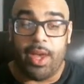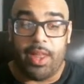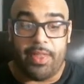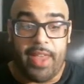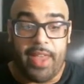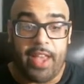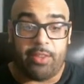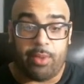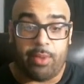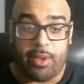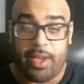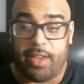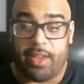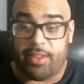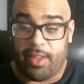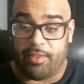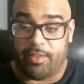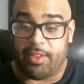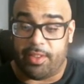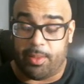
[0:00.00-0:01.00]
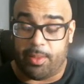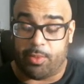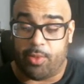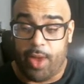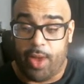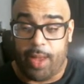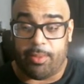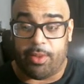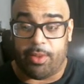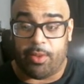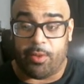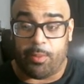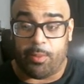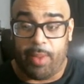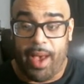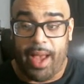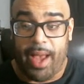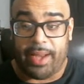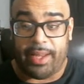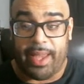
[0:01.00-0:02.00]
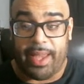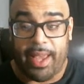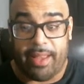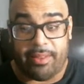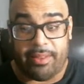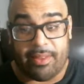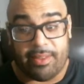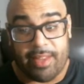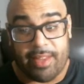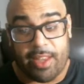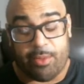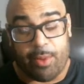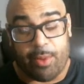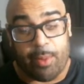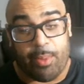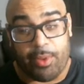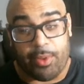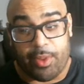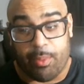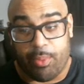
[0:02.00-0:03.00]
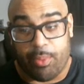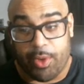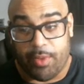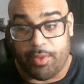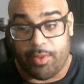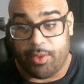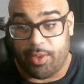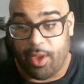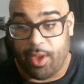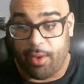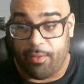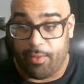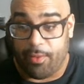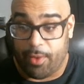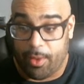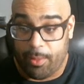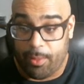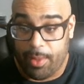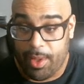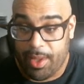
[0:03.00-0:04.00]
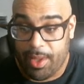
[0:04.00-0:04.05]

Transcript: That's why you guys have to subscribe to those podcasts, because that's where I put the previews out from.